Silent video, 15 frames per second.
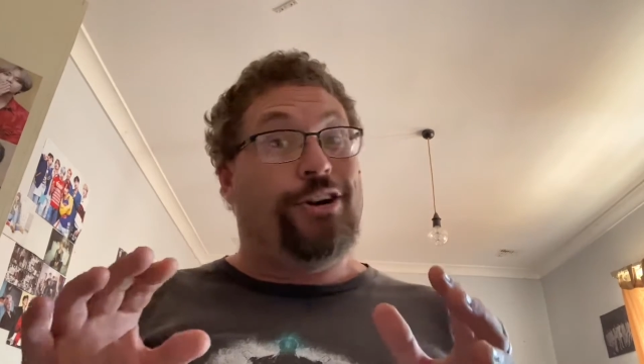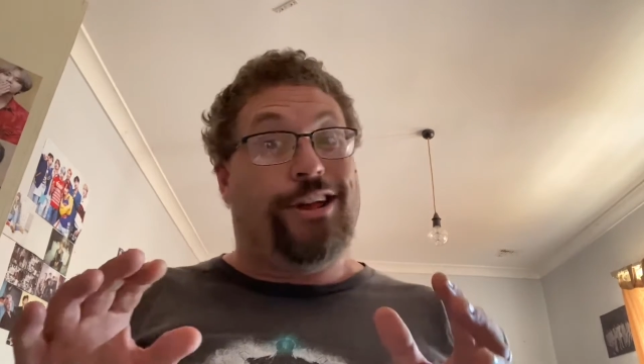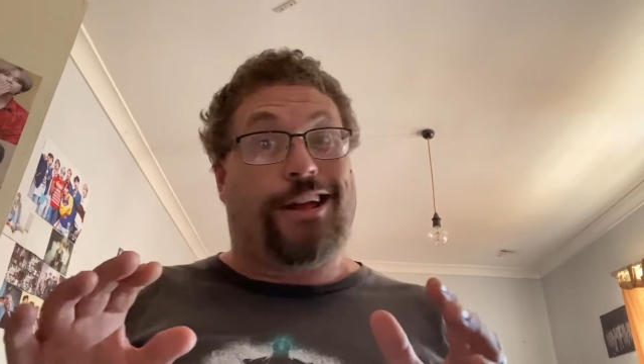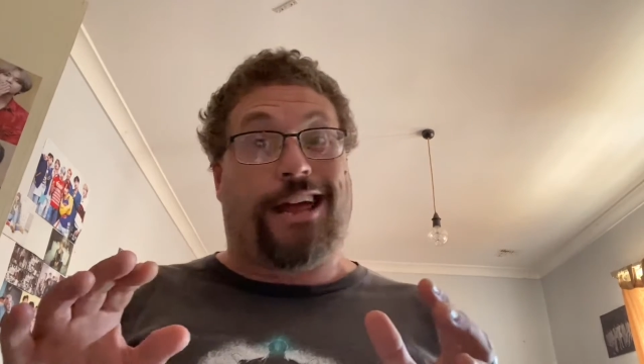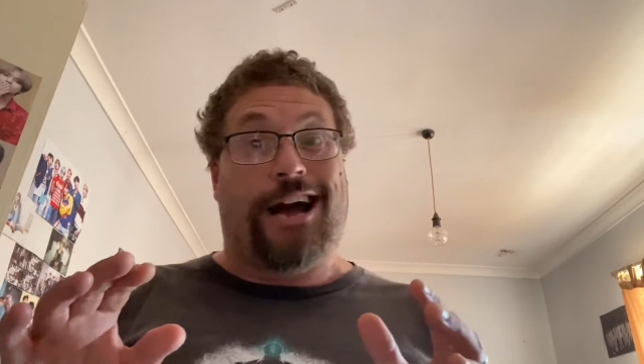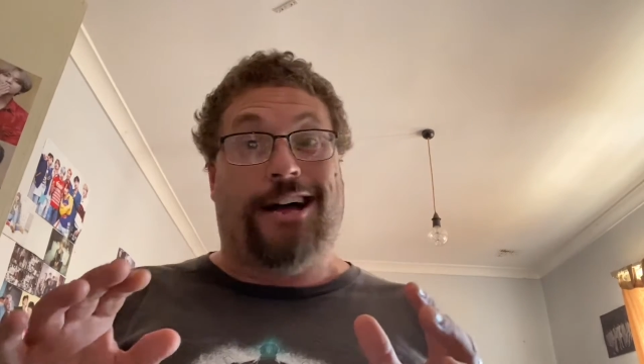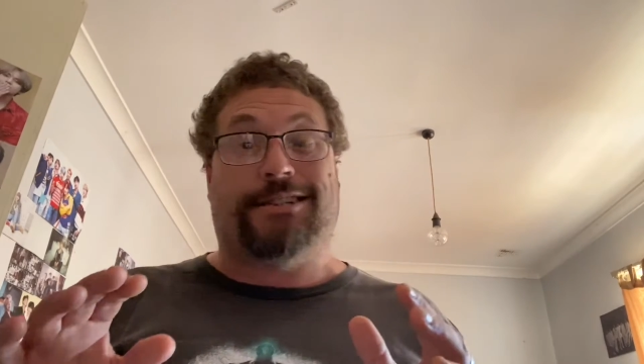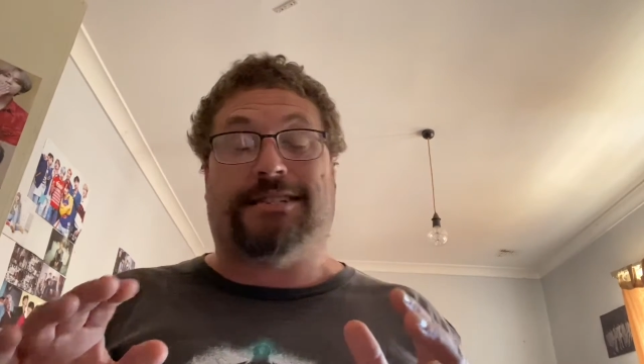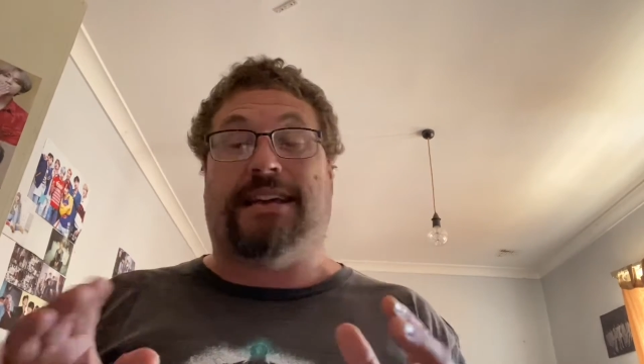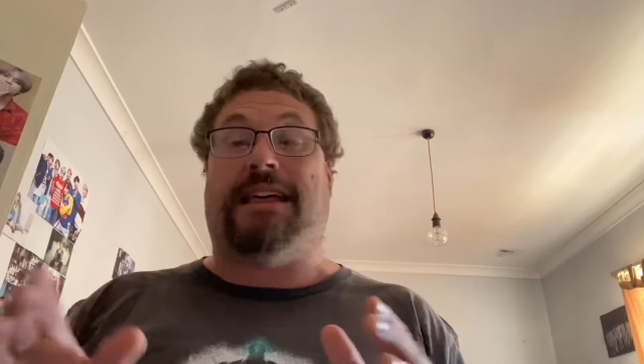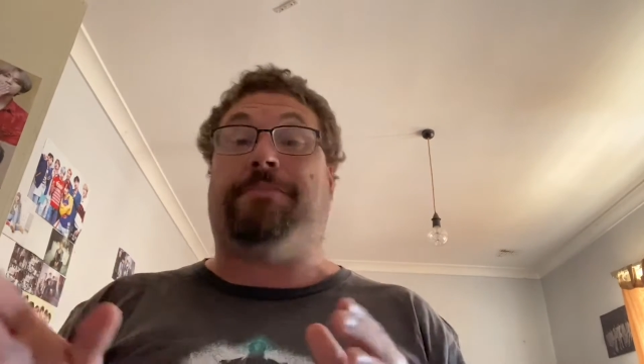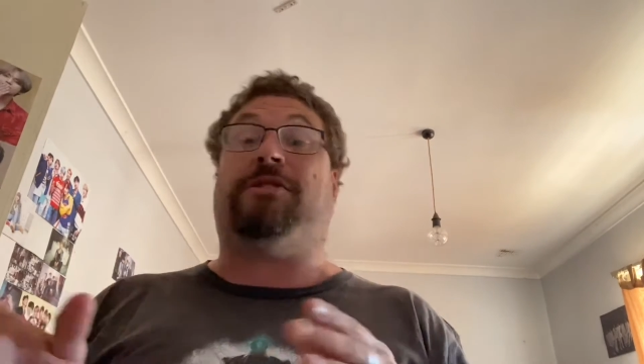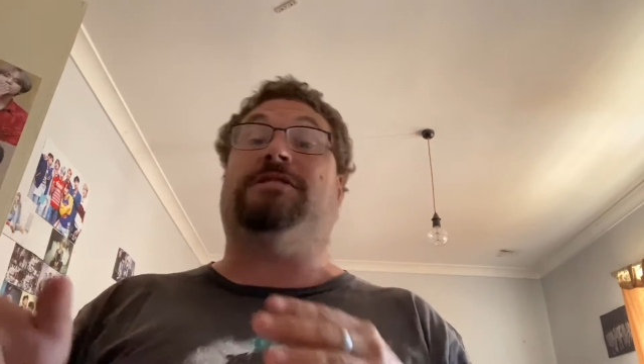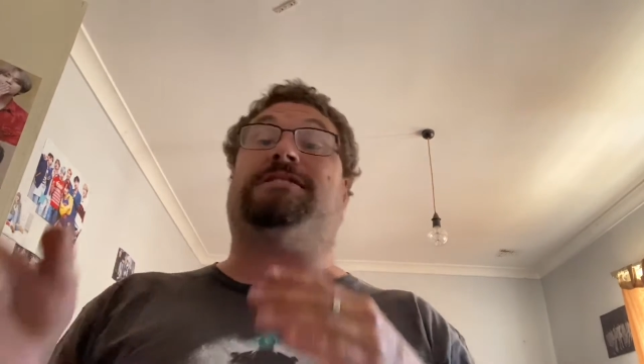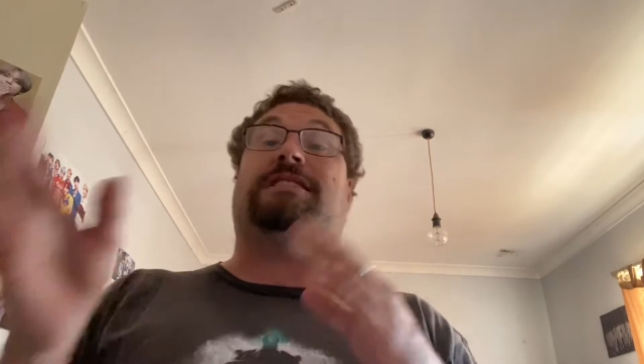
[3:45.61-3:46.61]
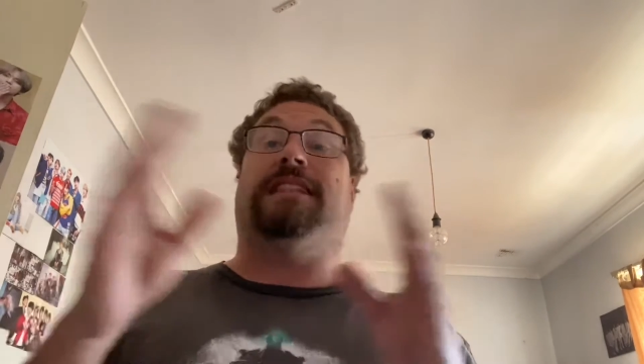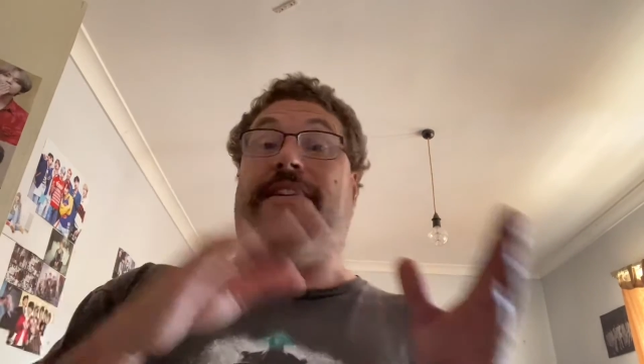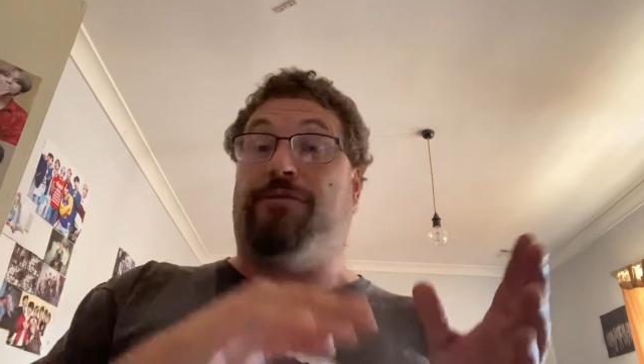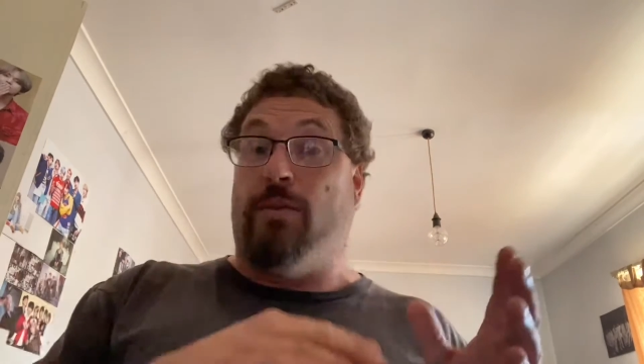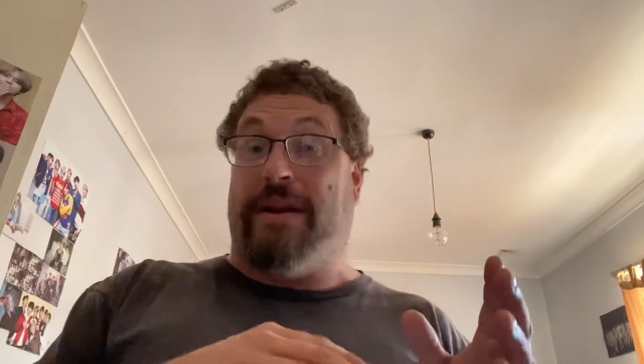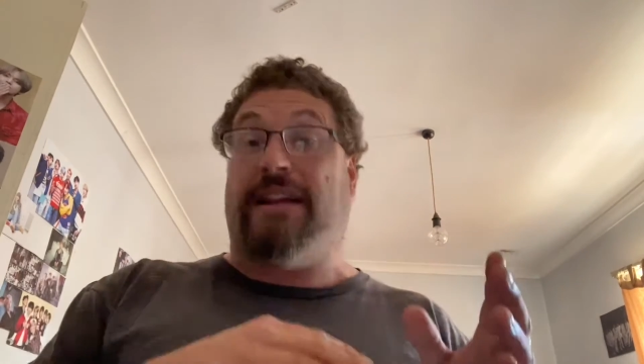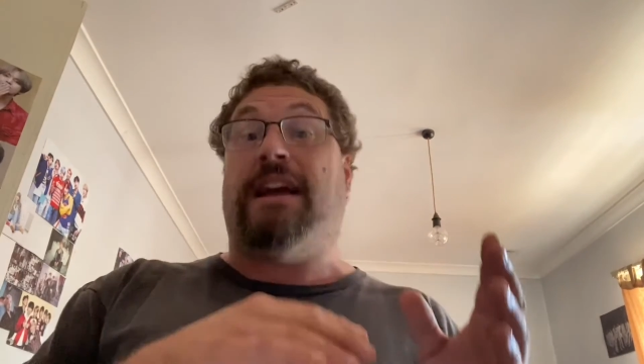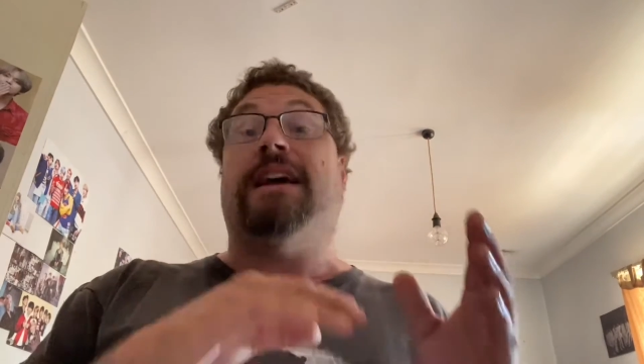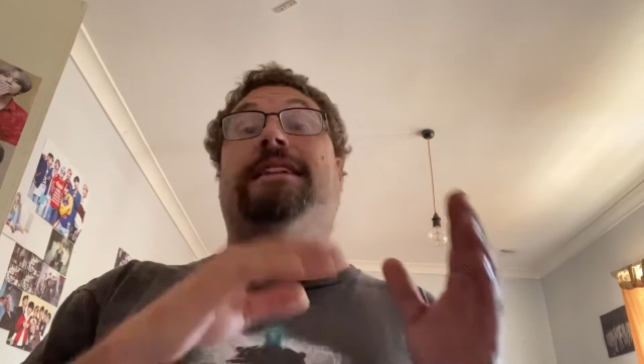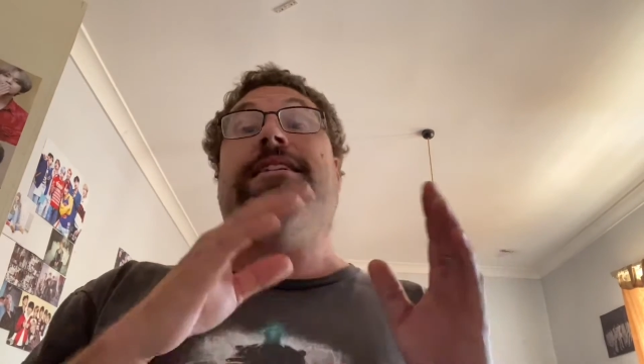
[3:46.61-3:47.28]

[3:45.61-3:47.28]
you can't say that because the left wing